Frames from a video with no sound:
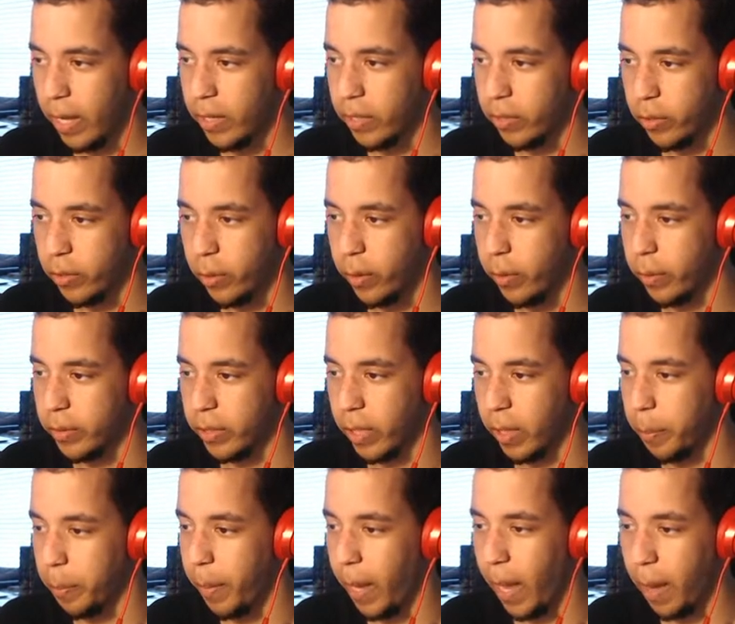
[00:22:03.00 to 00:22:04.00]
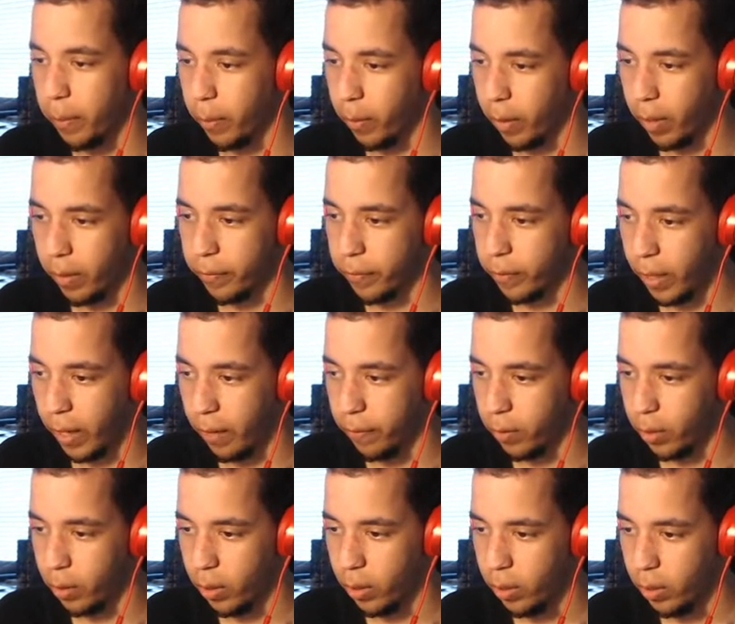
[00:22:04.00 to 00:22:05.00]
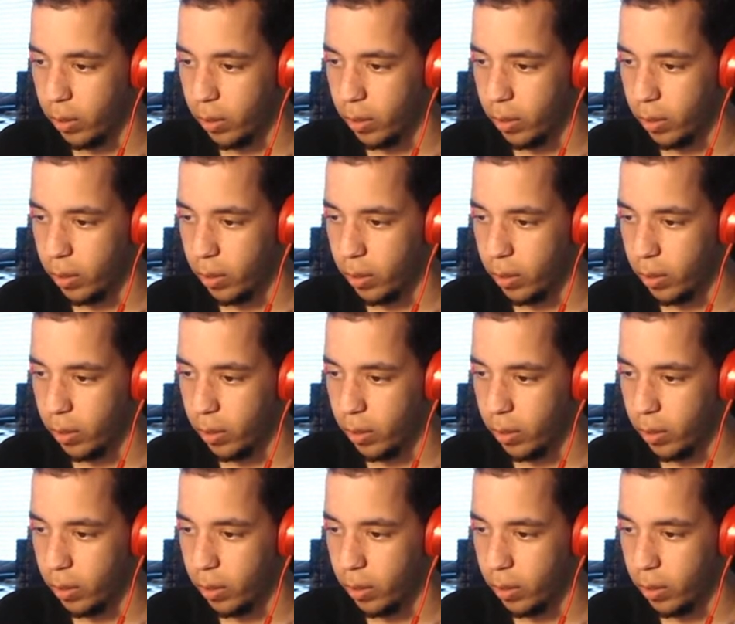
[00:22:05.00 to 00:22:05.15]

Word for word: I just knew he was gonna babble on forever.